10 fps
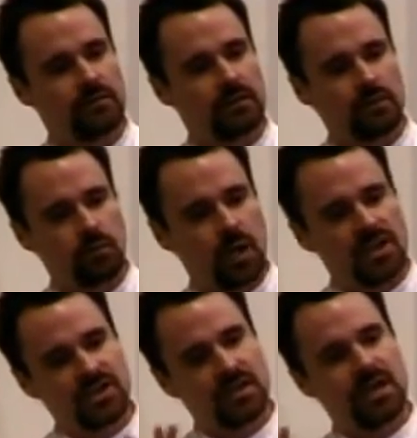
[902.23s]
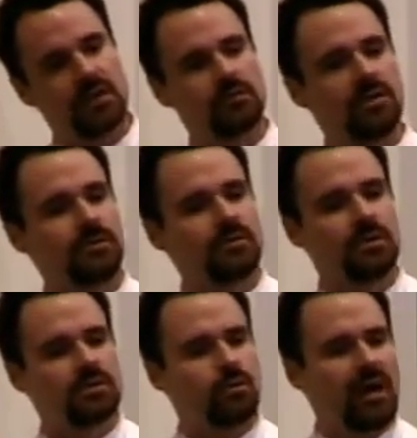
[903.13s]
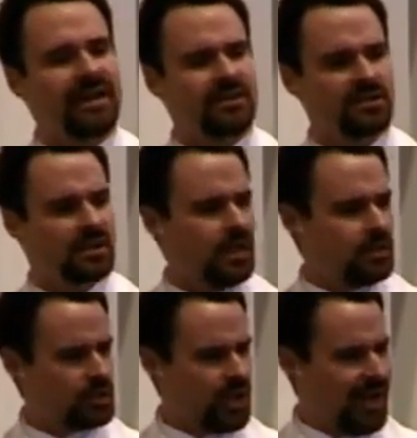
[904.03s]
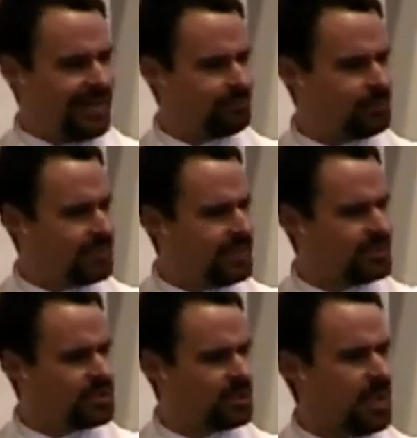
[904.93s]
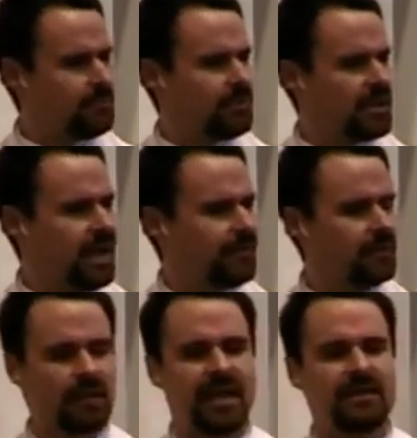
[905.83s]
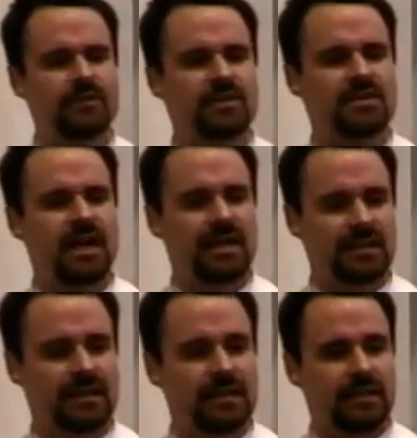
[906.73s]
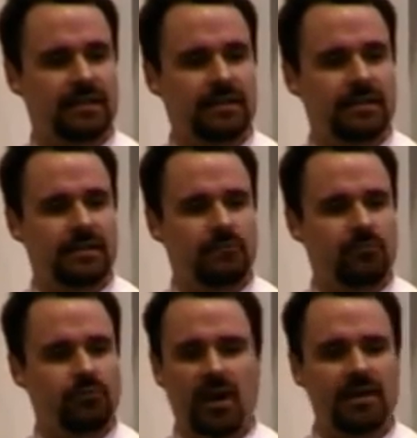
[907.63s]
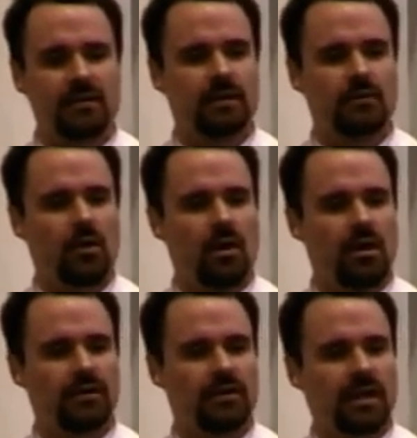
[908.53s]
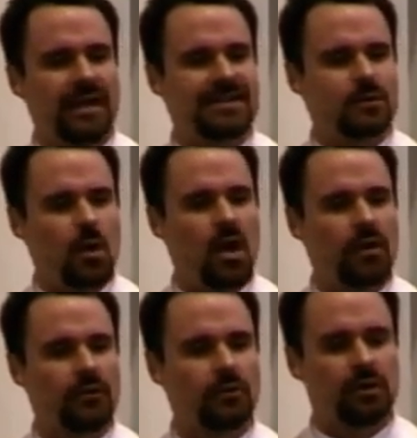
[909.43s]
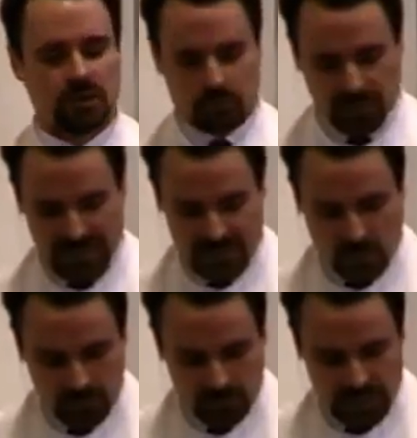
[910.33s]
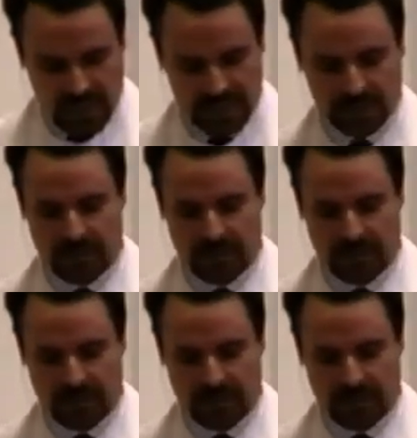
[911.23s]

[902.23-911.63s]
robe, washing that robe to its whitest shine, bleached beyond the light of the sun, brighter than all the light in all the world, with his own blood,